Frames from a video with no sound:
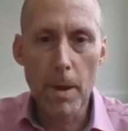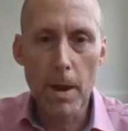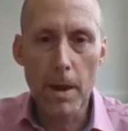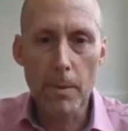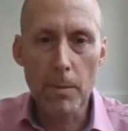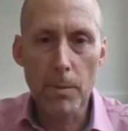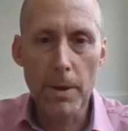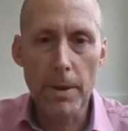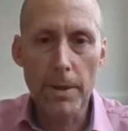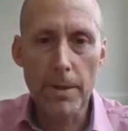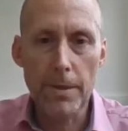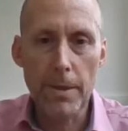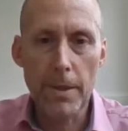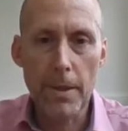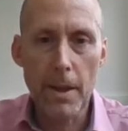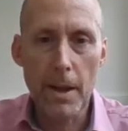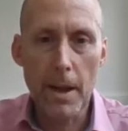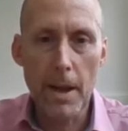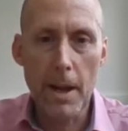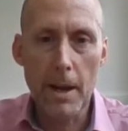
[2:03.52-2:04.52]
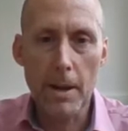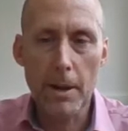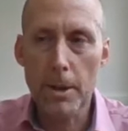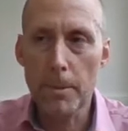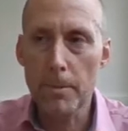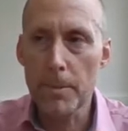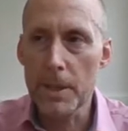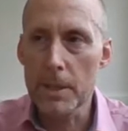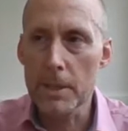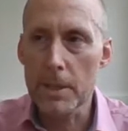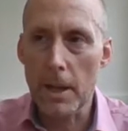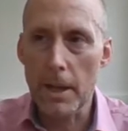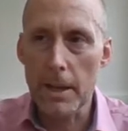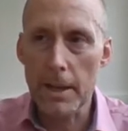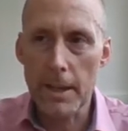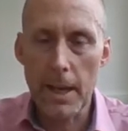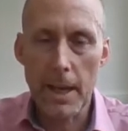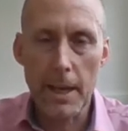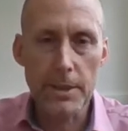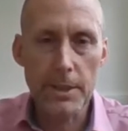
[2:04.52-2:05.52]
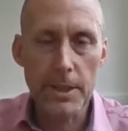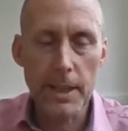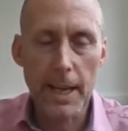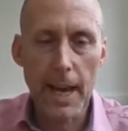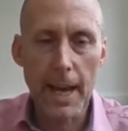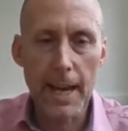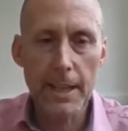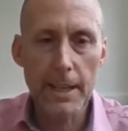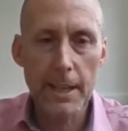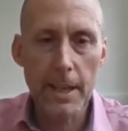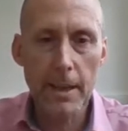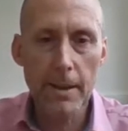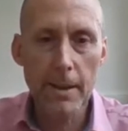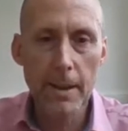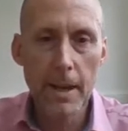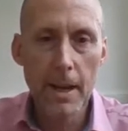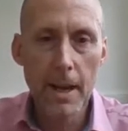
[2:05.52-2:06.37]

with companies like Takeda,